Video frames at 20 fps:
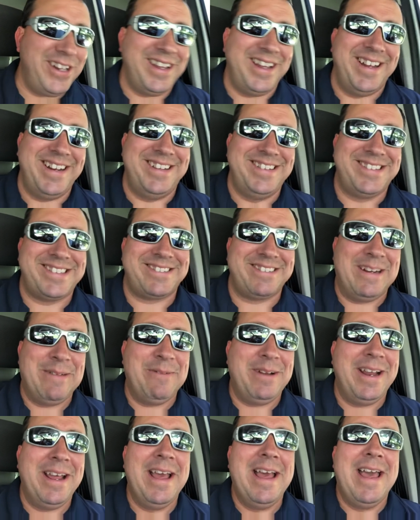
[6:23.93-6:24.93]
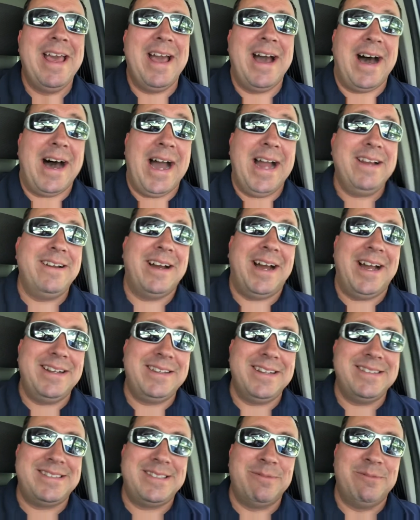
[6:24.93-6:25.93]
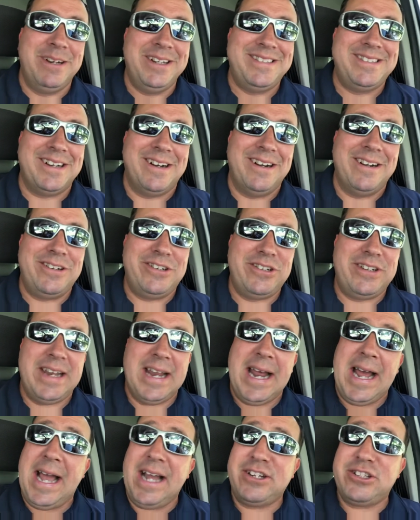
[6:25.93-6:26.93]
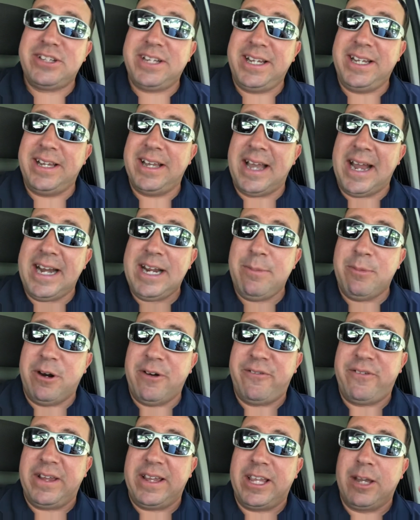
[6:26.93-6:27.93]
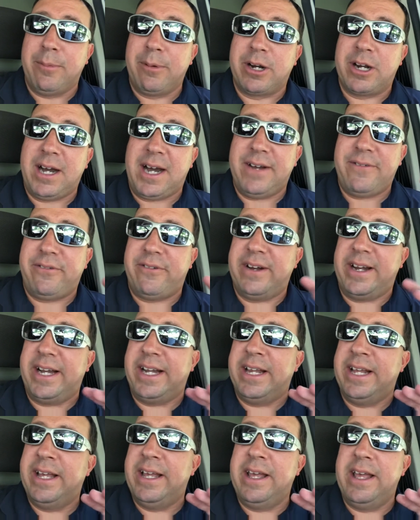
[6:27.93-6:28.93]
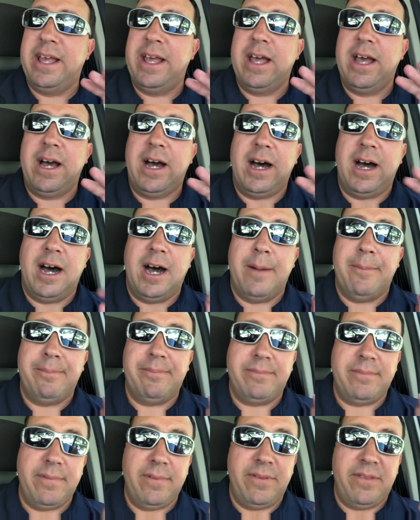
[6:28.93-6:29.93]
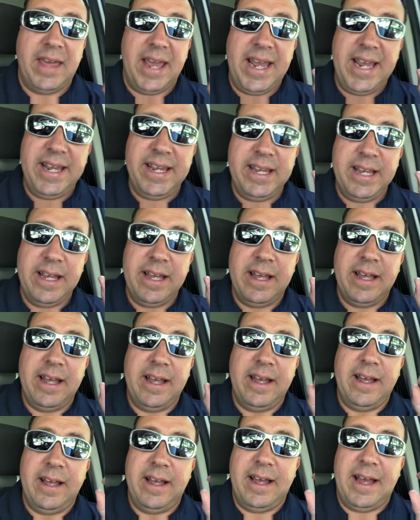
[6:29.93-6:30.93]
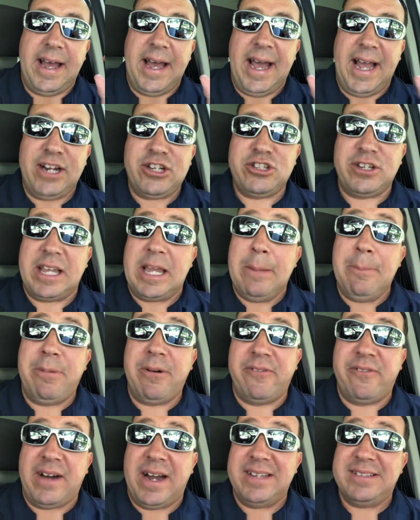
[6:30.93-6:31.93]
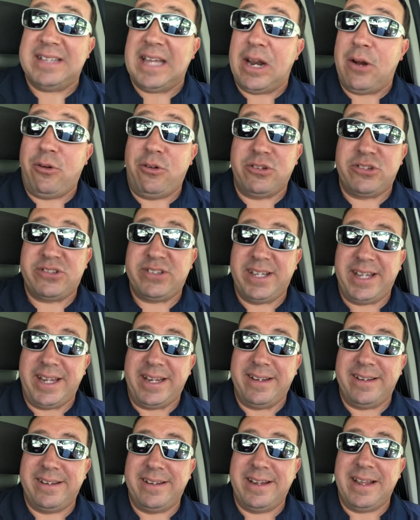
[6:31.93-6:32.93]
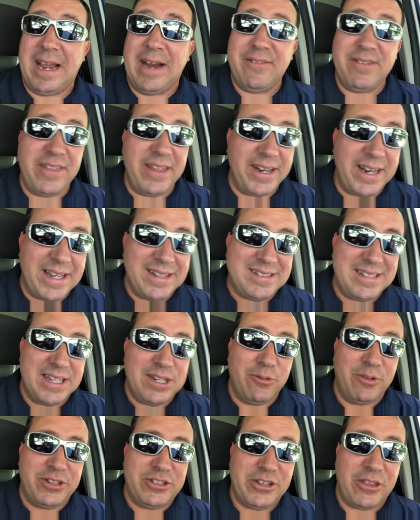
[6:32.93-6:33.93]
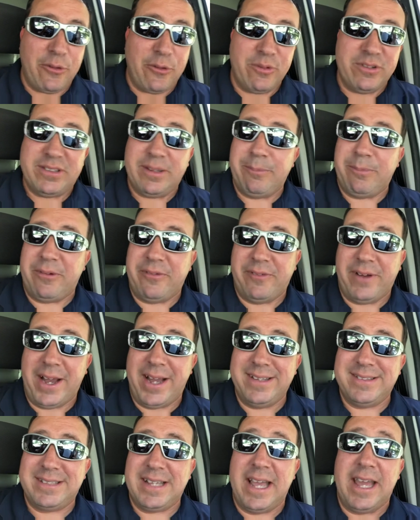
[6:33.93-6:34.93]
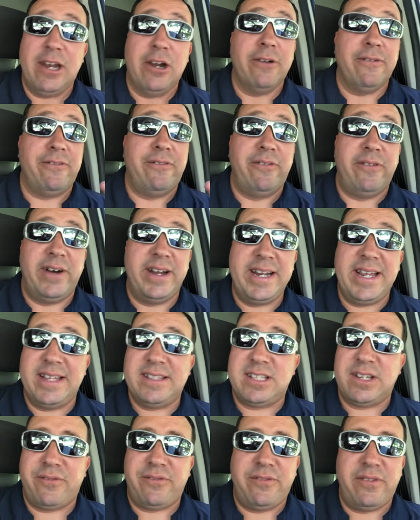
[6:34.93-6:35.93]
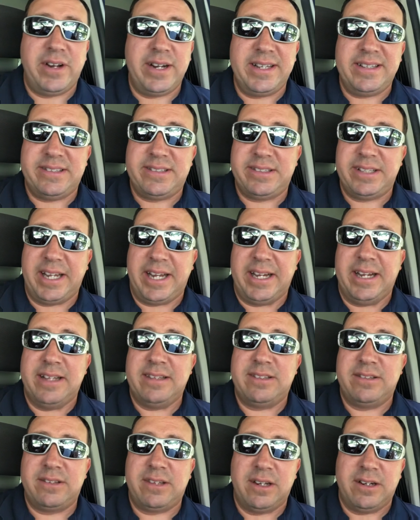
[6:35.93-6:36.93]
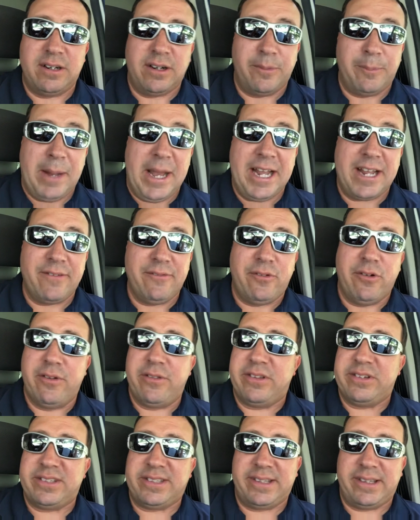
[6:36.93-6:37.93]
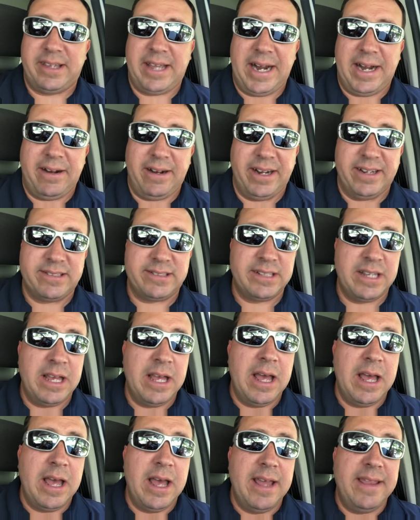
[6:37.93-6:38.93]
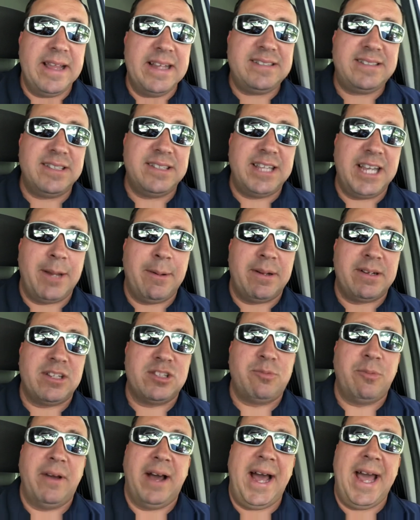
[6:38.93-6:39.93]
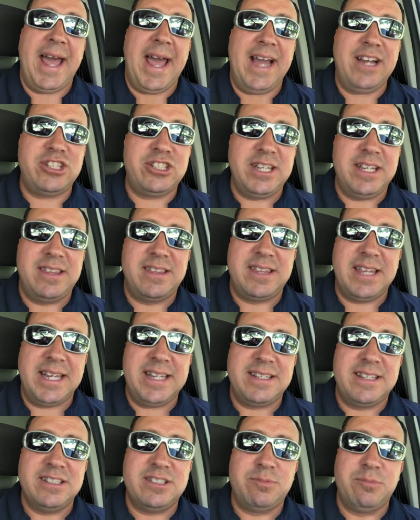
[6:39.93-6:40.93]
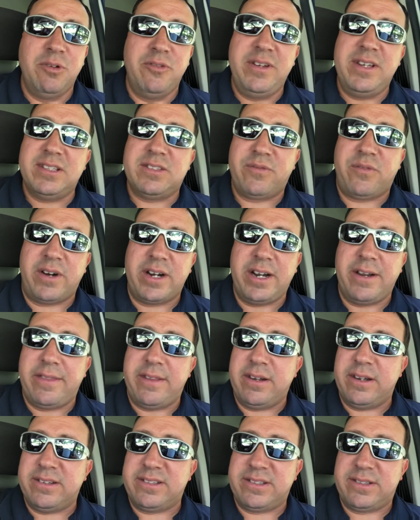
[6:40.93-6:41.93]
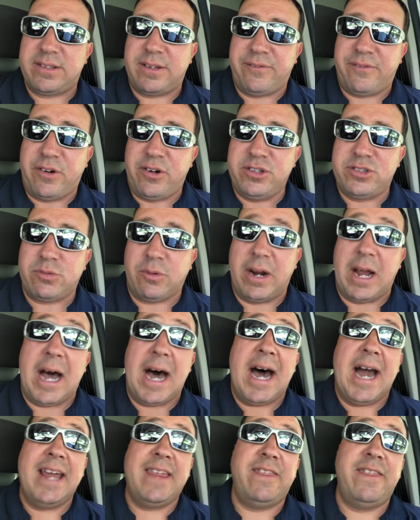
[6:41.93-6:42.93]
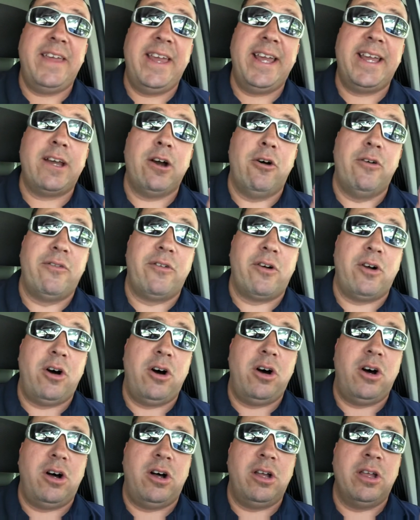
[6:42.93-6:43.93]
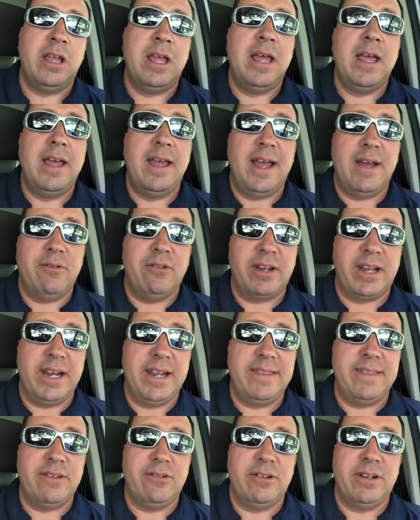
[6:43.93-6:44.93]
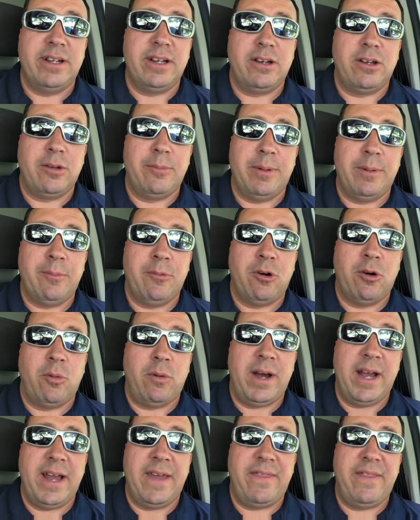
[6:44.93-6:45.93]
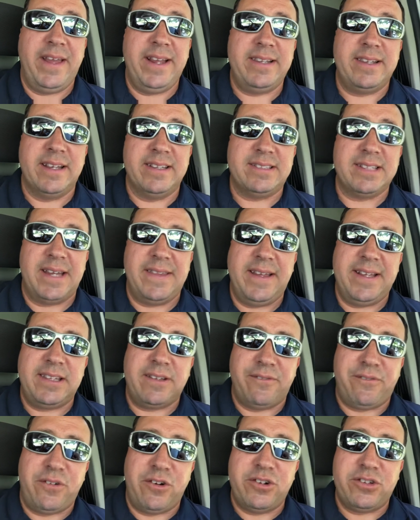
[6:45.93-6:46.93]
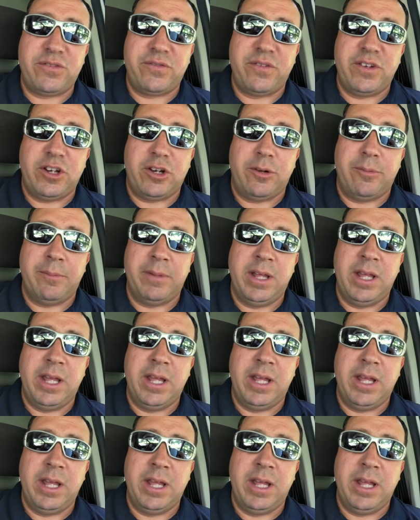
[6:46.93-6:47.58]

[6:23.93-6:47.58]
And he's screaming. I I did some research that actually Eddie Murphy and Gilbert Gottfried, um, they actually improvised that whole scene. Everything they said to each other was improvised, and they're funny. It's a funny scene. It's their back and forth is hilarious. That's the thing about this movie. I actually think this movie is funnier than this, the first one. I think overall, and we'll get into it a little bit more why I think this, I think the first film